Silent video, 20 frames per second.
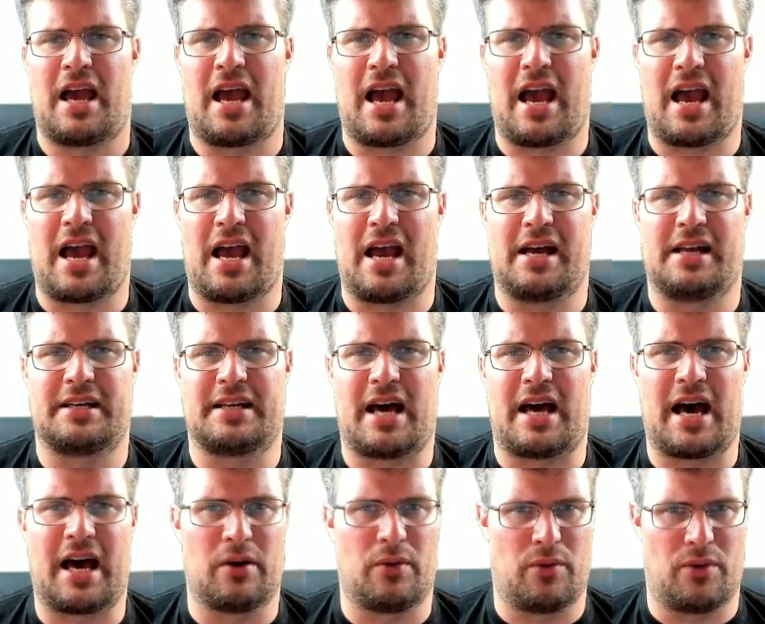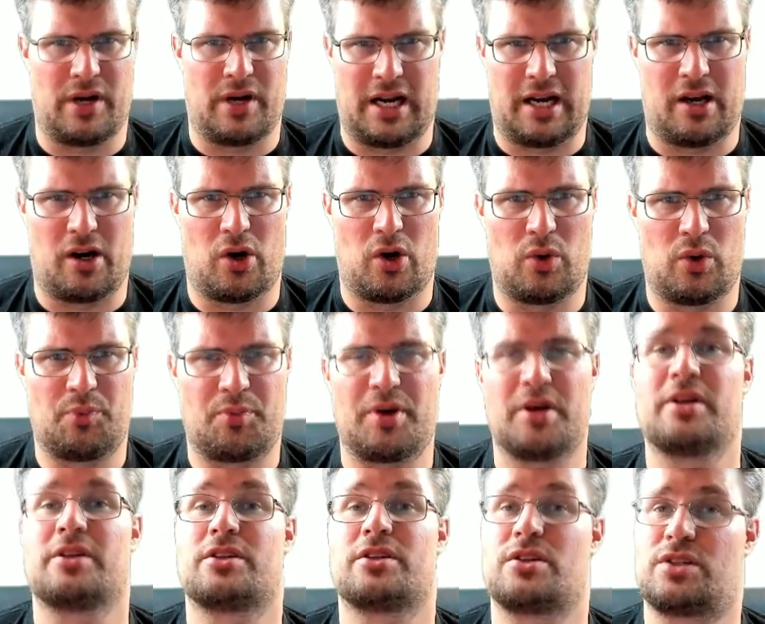And I really hope
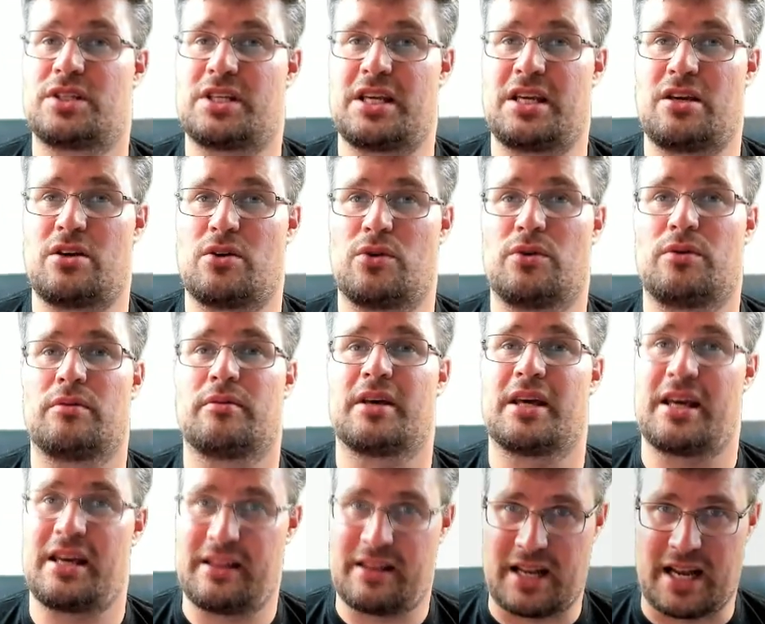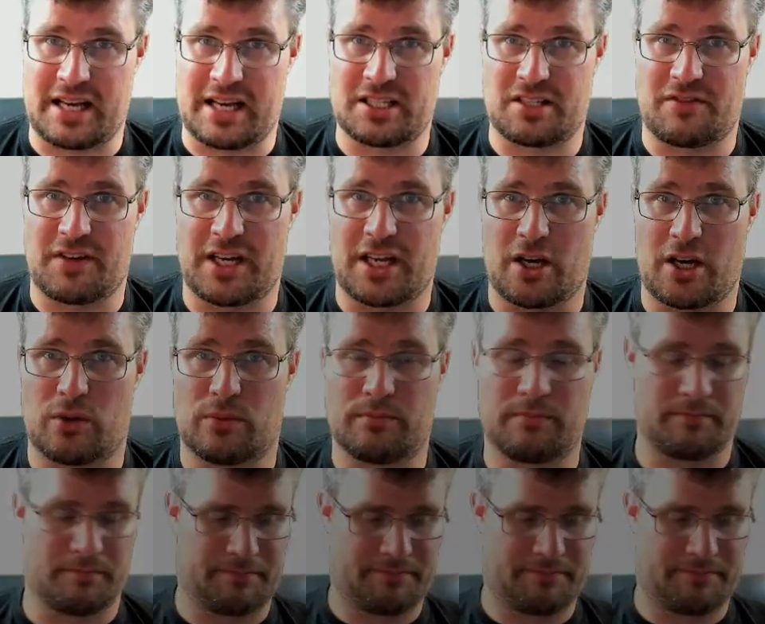to see you in the next video.